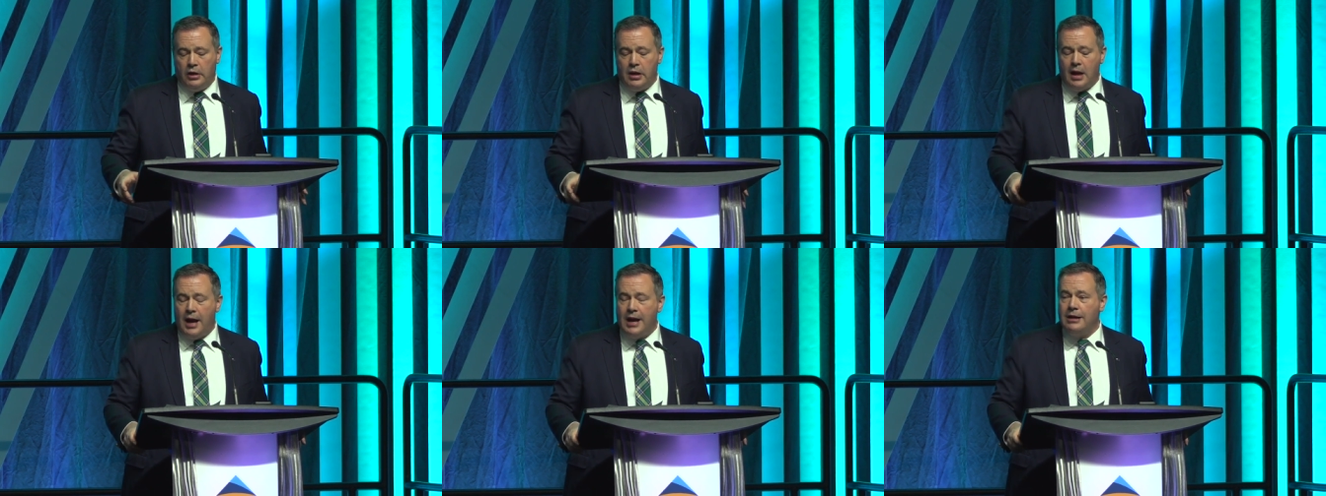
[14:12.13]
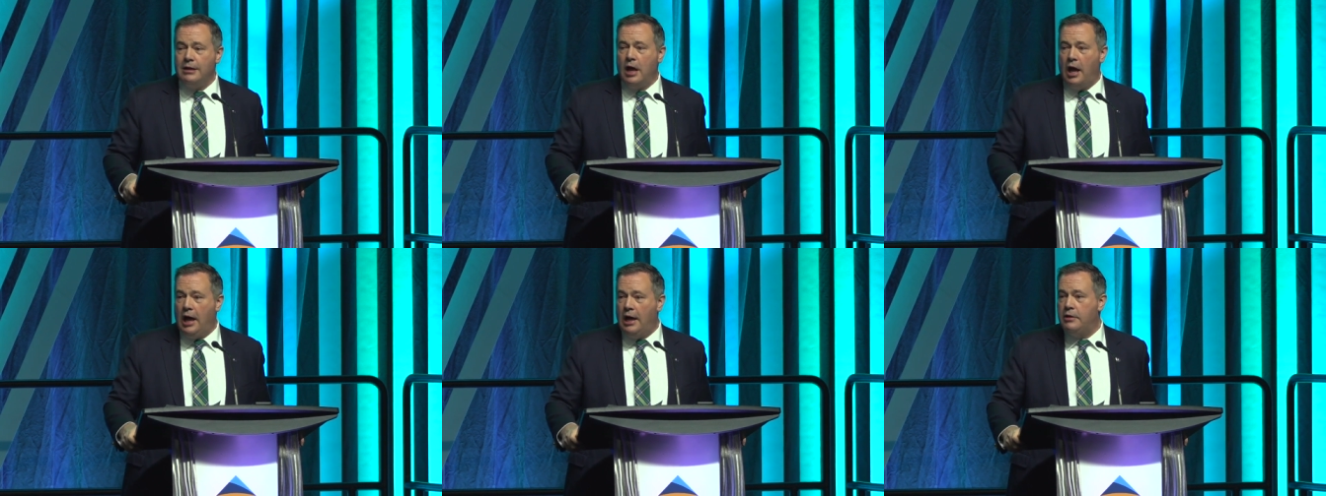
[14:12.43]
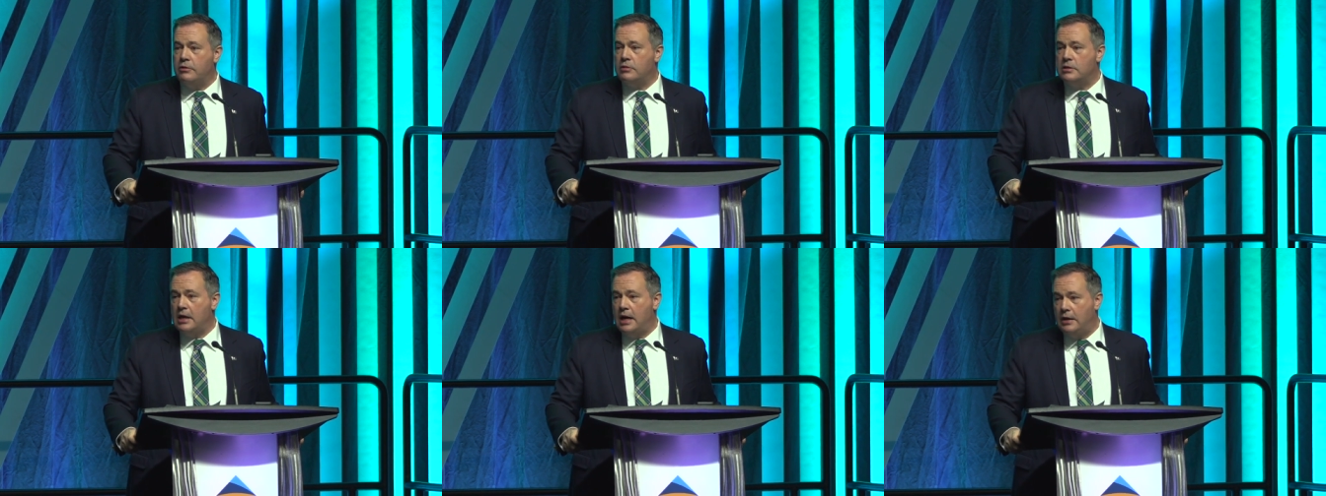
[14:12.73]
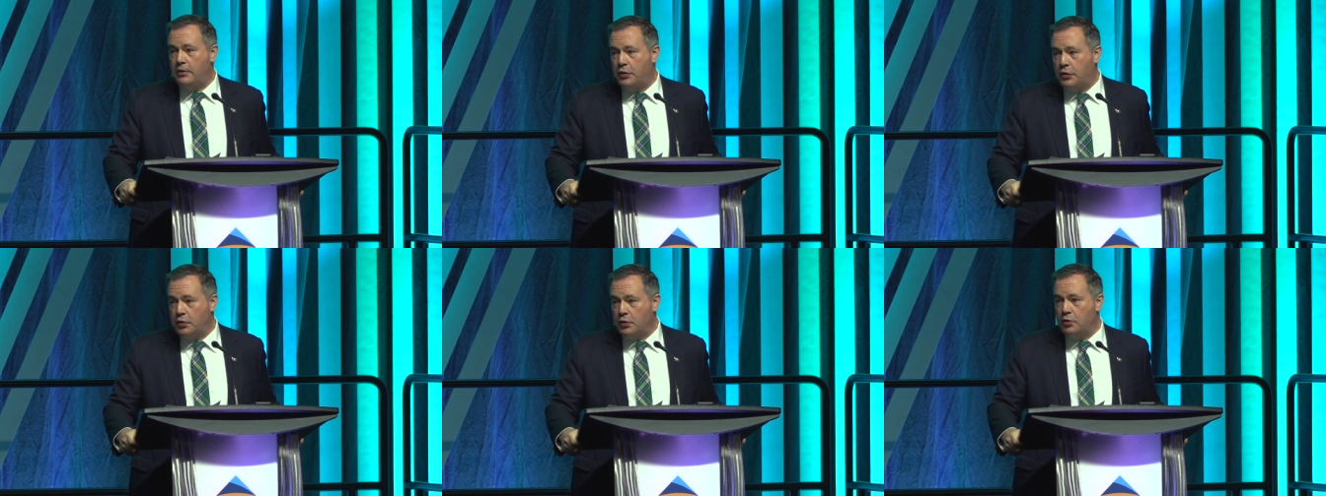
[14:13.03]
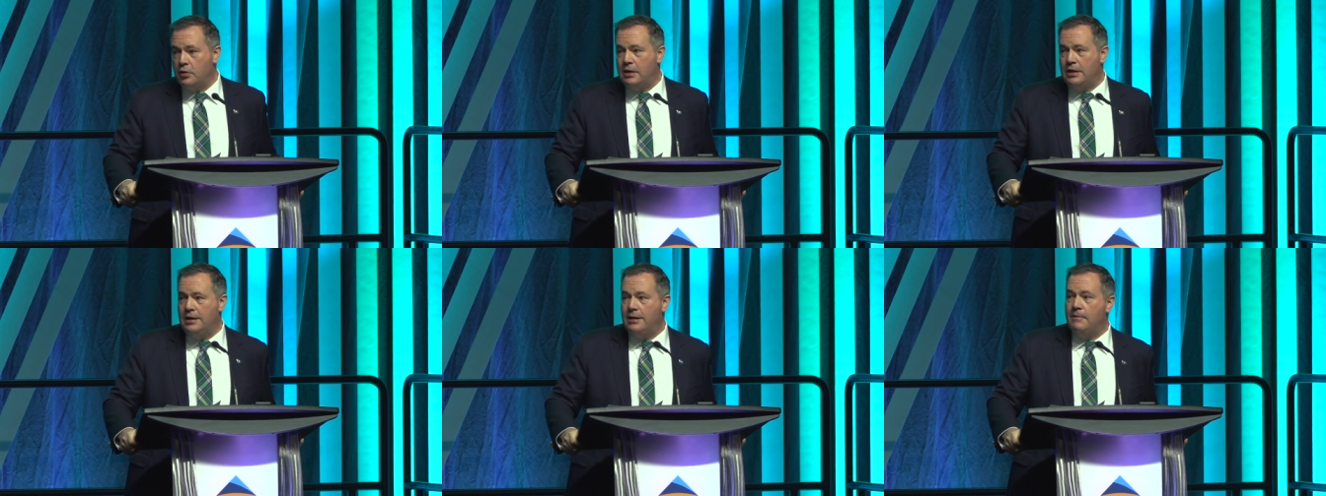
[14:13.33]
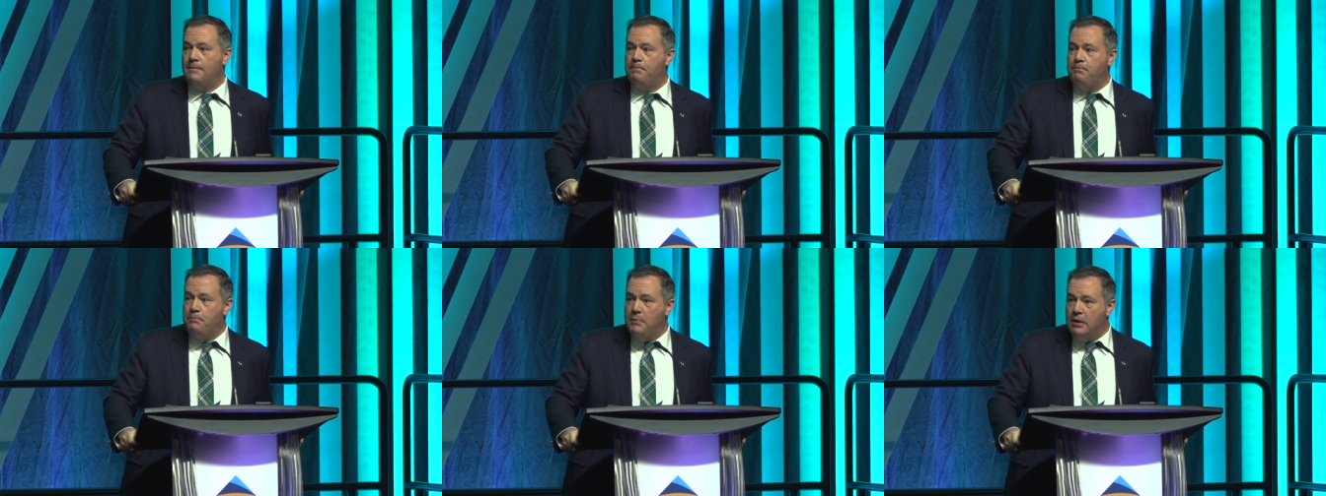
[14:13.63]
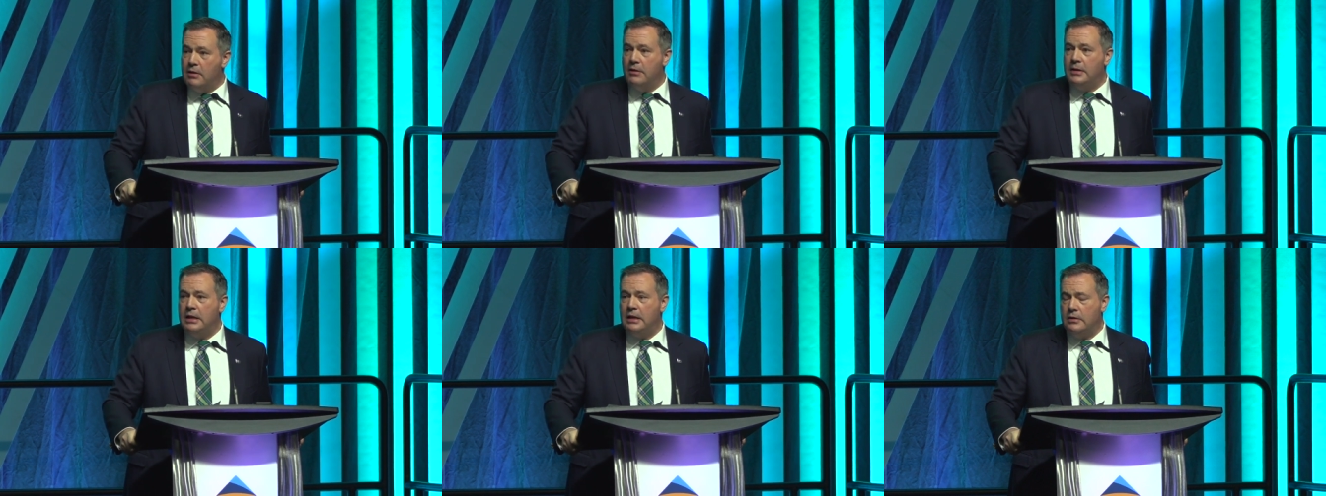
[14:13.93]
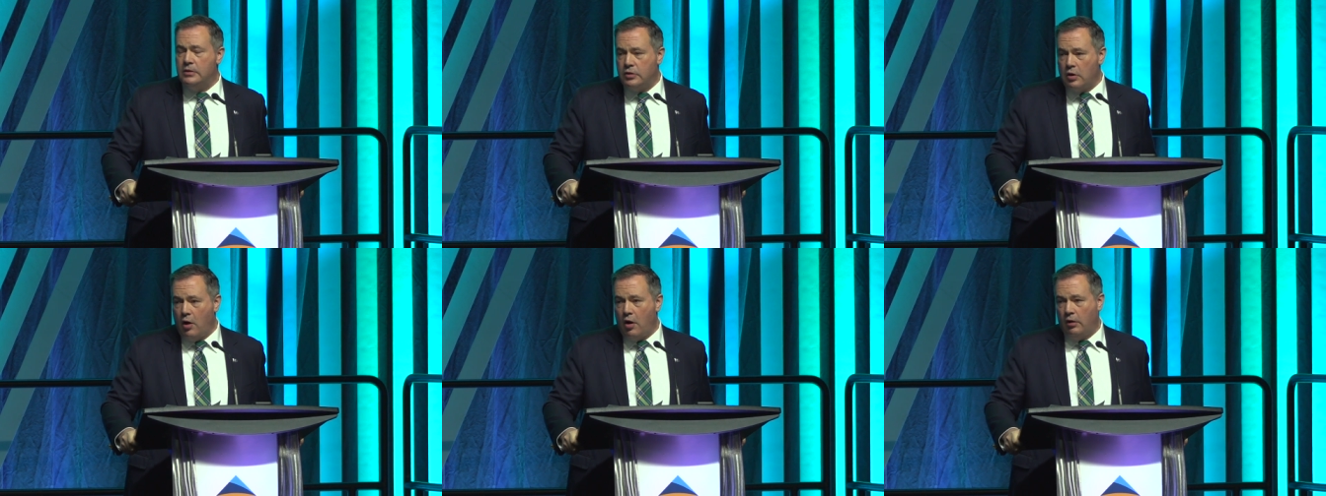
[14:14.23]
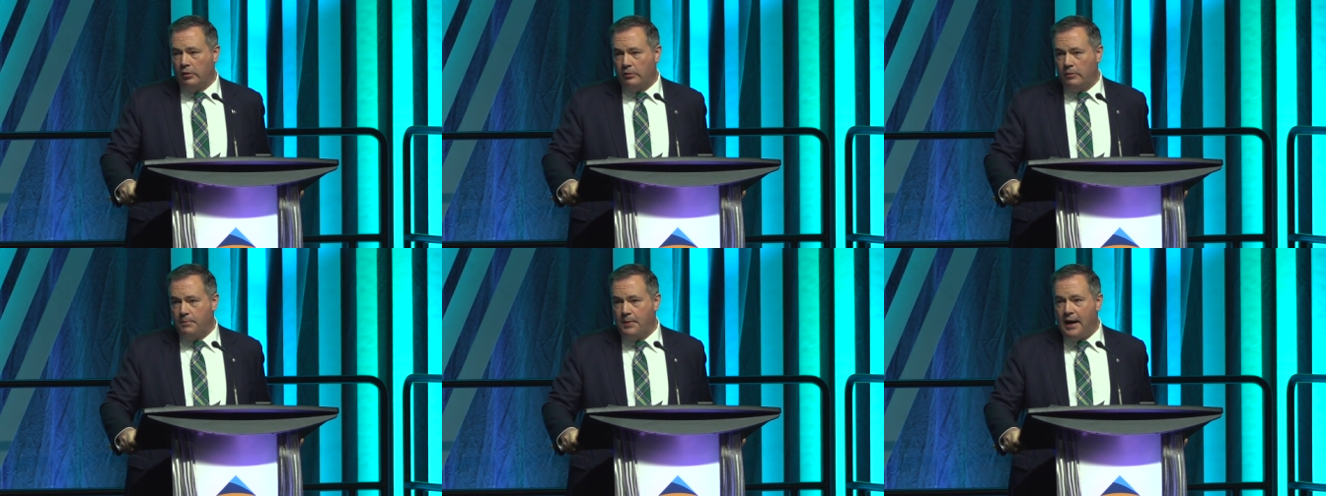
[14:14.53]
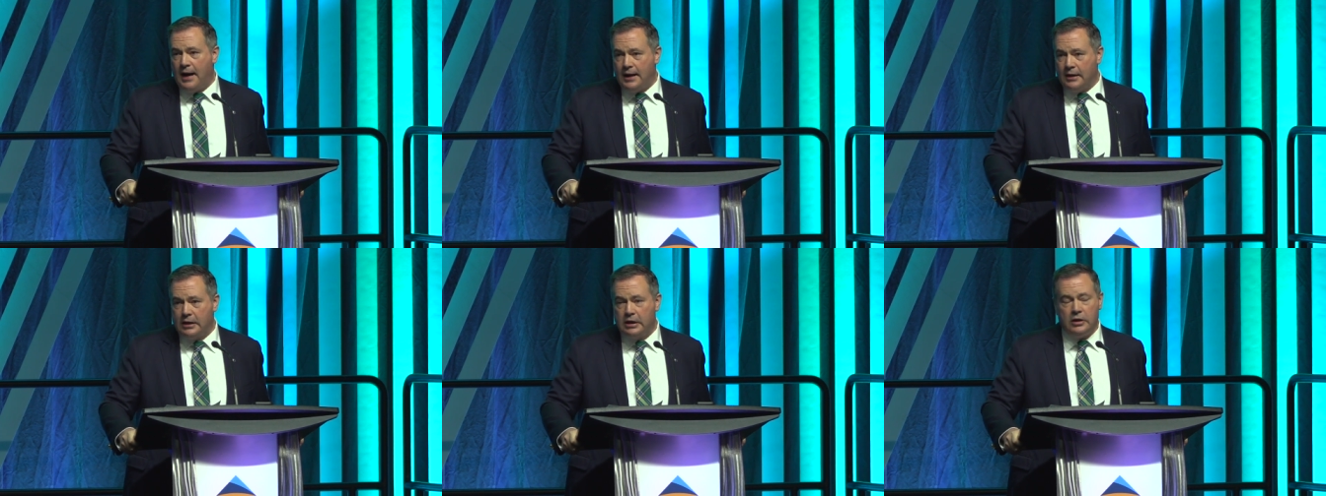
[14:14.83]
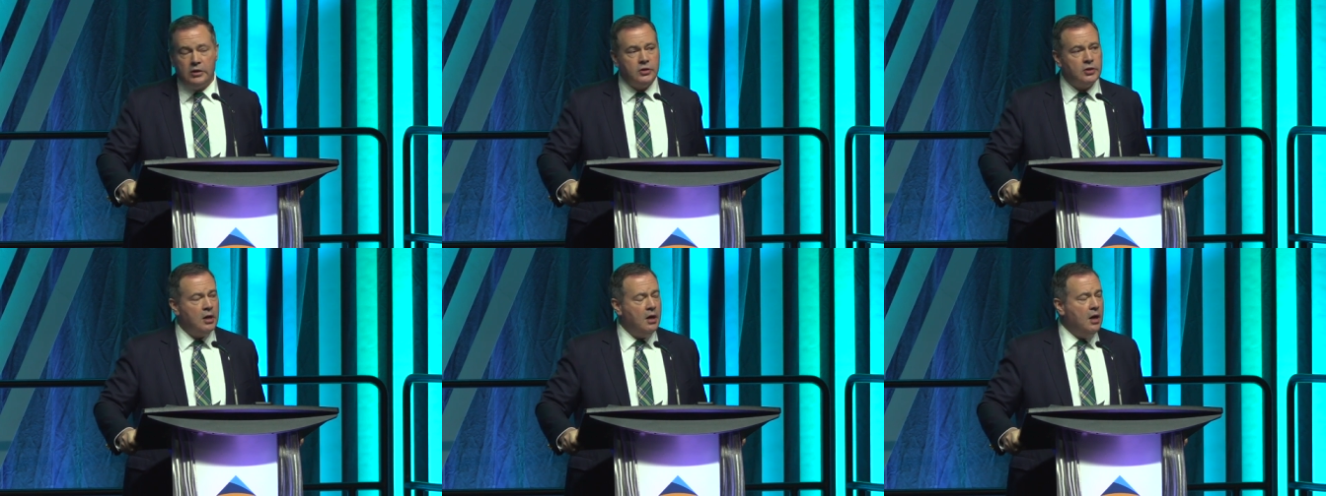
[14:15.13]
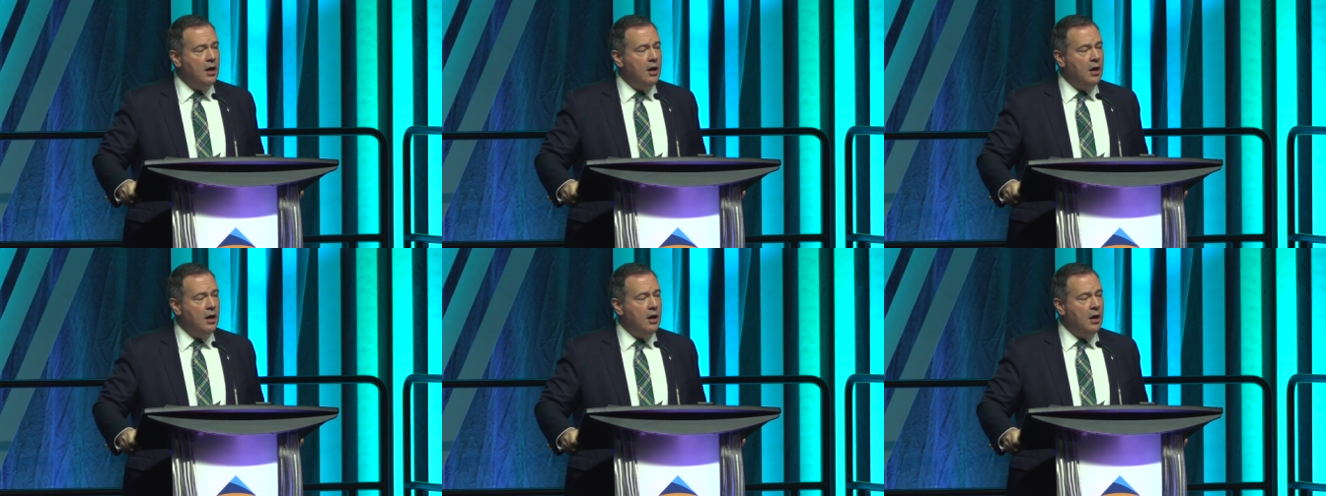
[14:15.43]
$930 million package